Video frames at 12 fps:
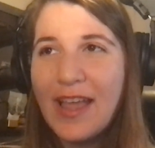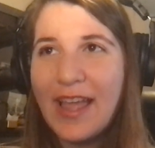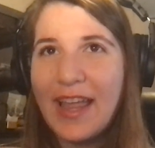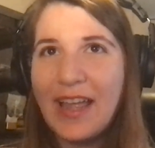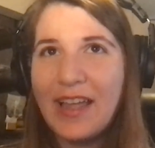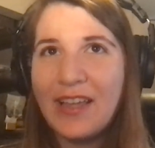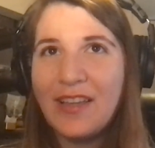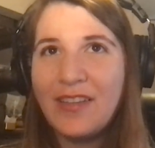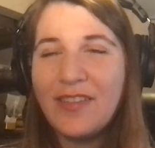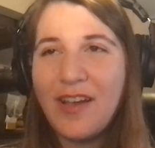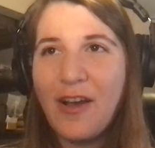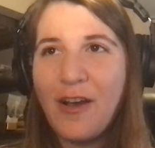
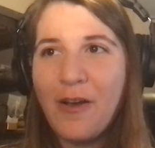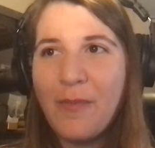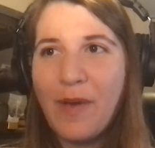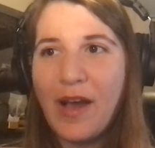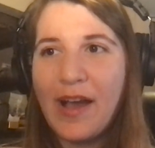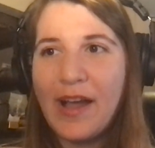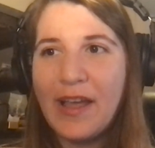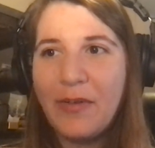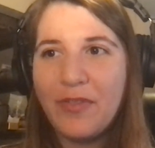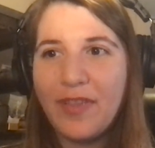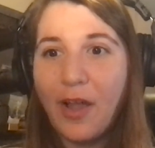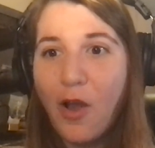And
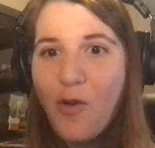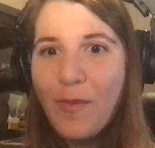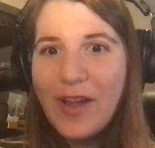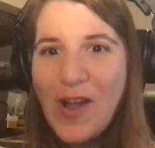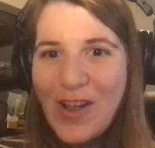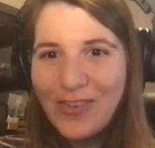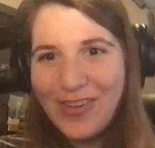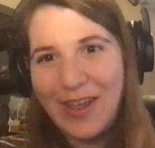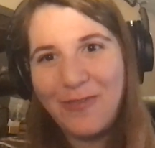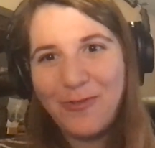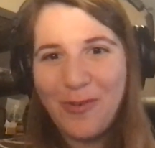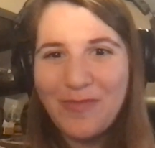I was like, oh my gosh,
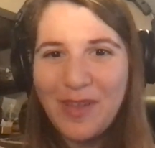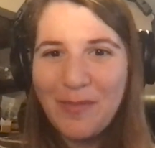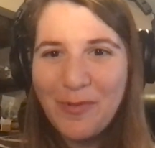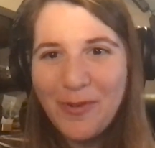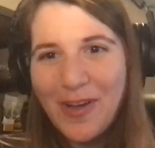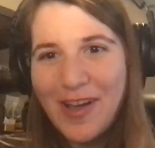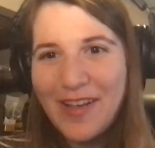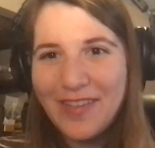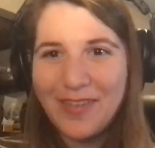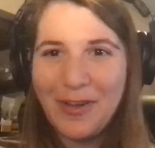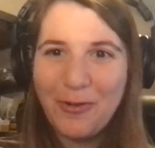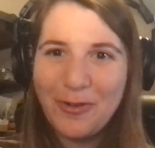they have shrimp
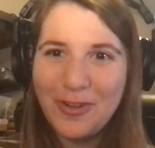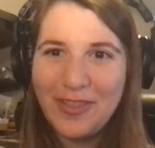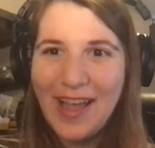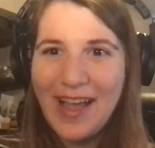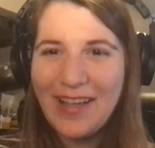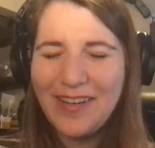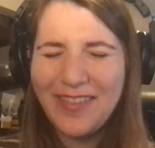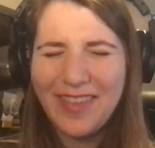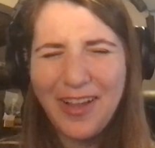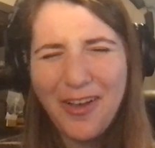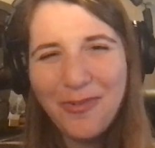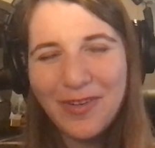tempura. So I ordered that, and I was
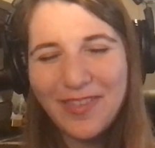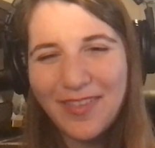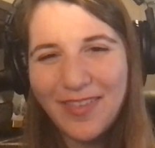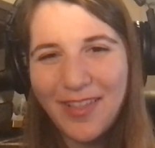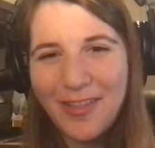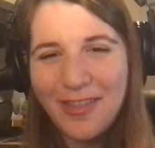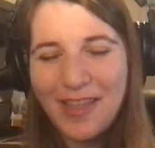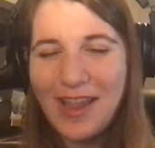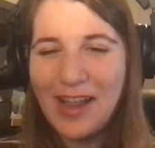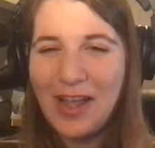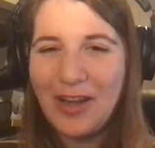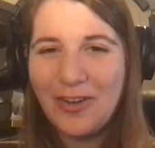like, oh, what's this other
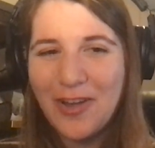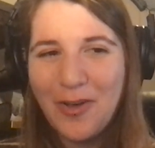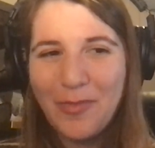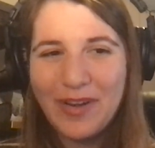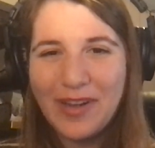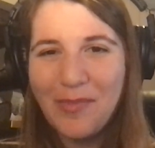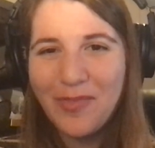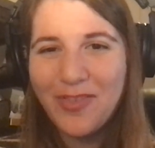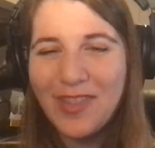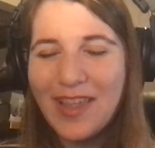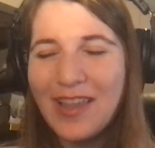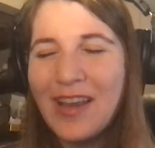thing? I don't know, but it comes
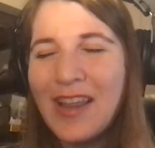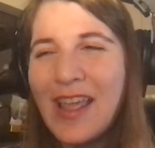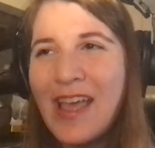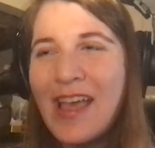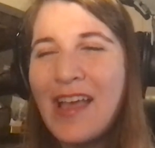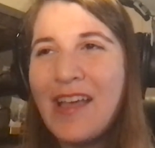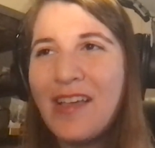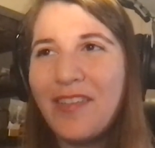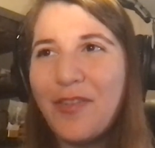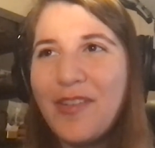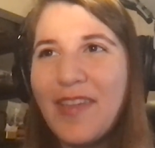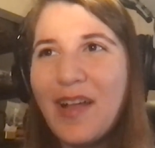with it.
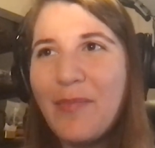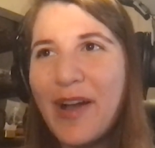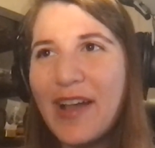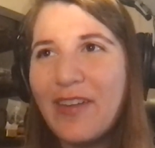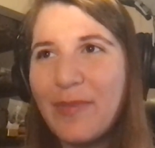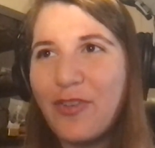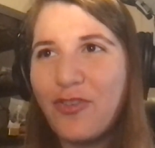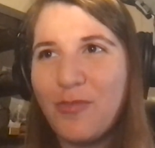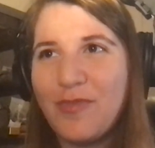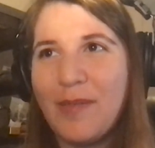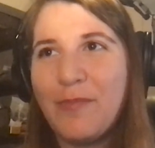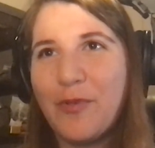So I take a bite of my
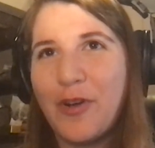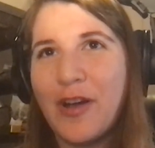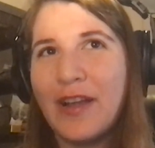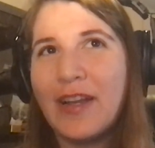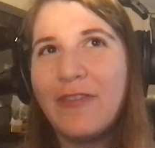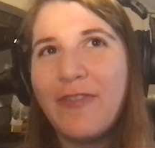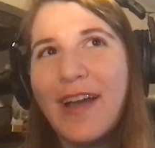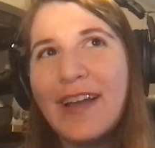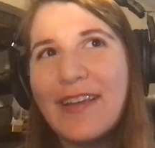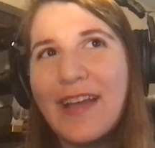shrimp tempura, and I find